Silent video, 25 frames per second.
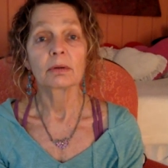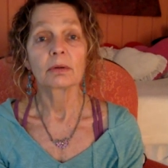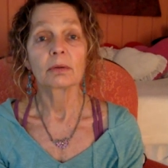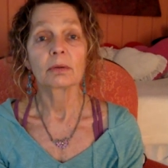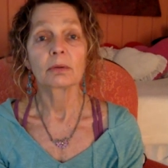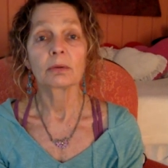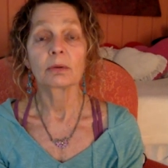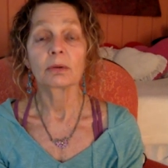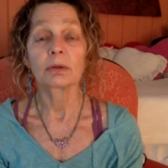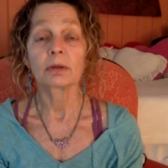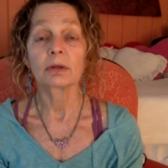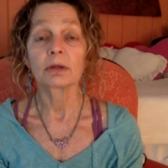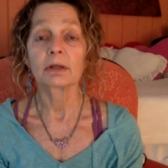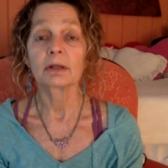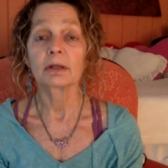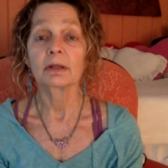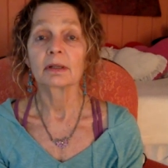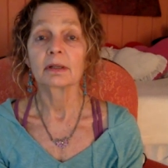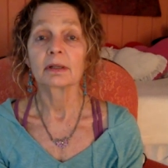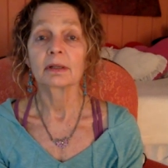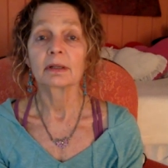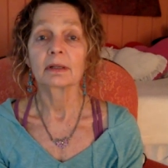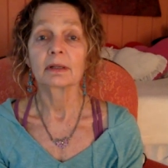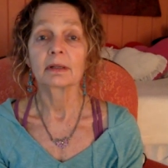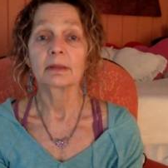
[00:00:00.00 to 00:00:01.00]
Or
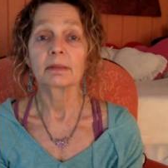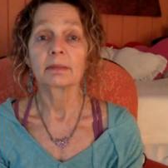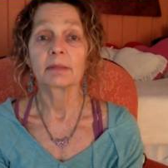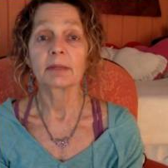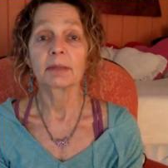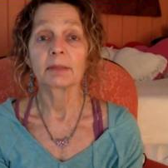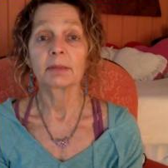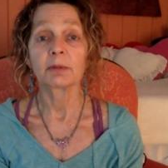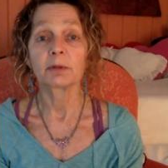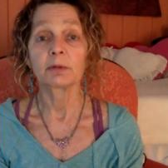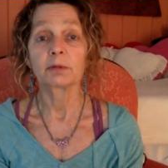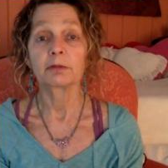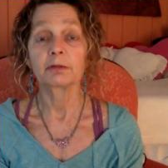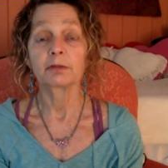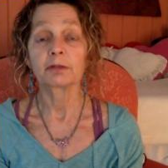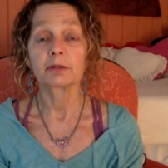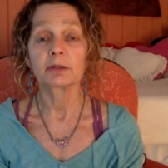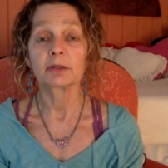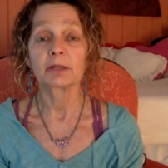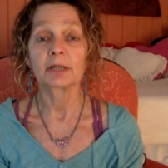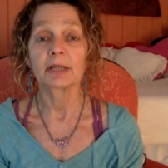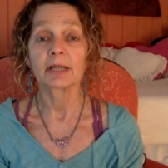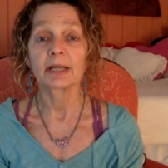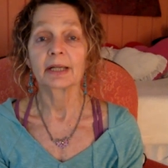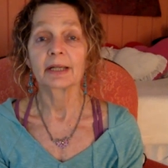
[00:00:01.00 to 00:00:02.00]
maybe you
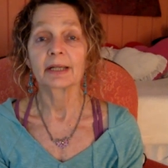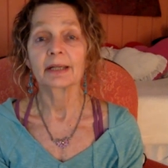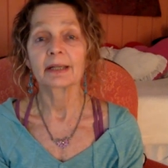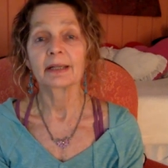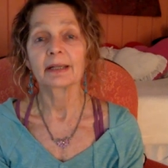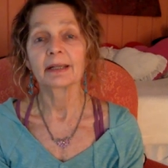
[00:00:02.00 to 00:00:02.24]
feel like,